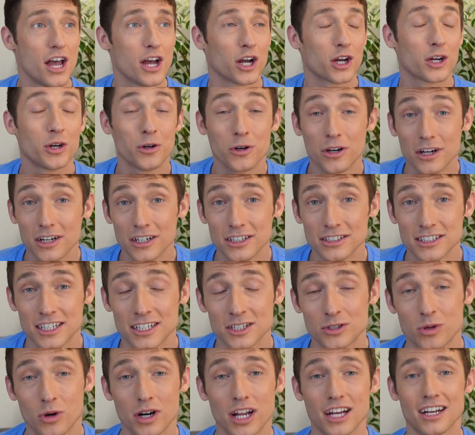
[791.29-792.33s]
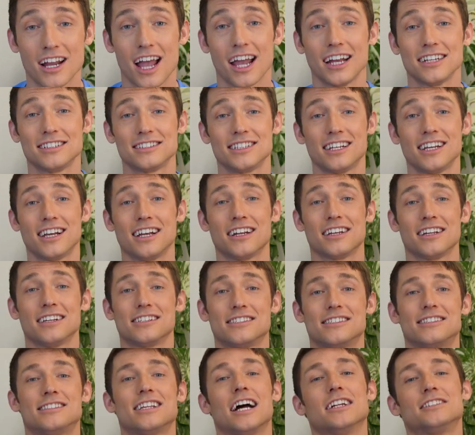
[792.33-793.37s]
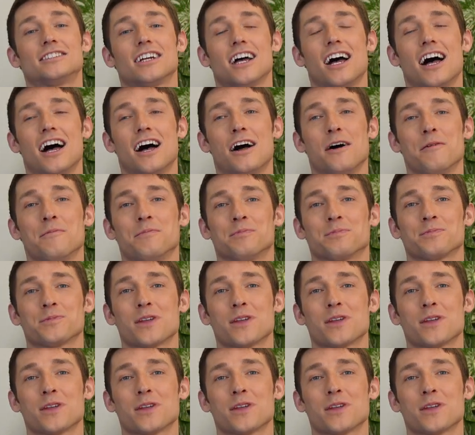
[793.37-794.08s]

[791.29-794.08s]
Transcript: Cougars in 2019 is such a